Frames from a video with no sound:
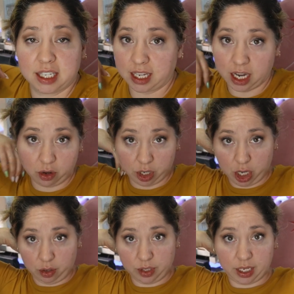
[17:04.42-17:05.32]
how it
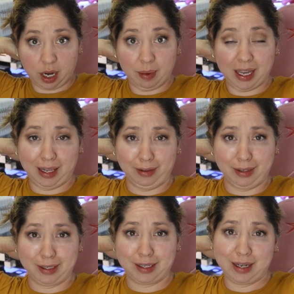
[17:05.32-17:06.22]
goes. And I'm gonna get a little
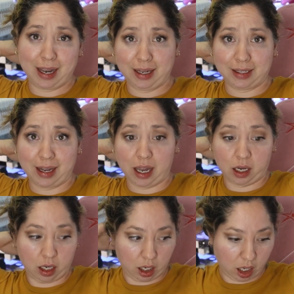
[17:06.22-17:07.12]
snacky snack
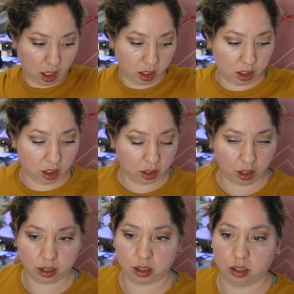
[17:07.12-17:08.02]
and continue to
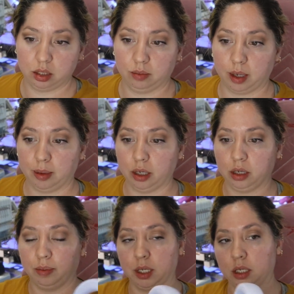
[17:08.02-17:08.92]
listen to my
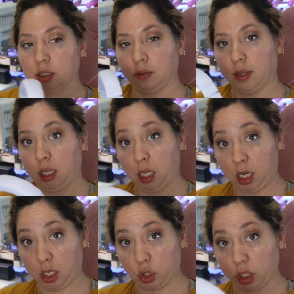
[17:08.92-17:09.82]
book because it's finally getting
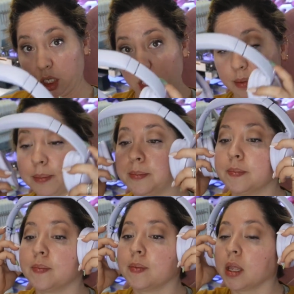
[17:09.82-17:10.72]
interesting.
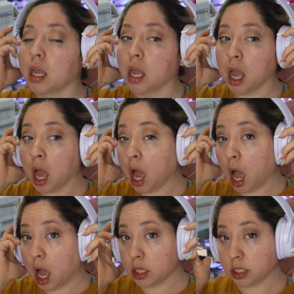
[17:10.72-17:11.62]

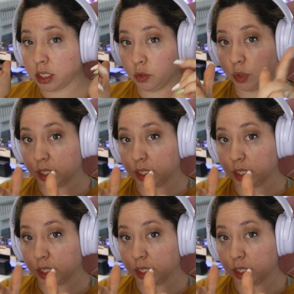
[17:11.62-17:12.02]
I'll see you when it's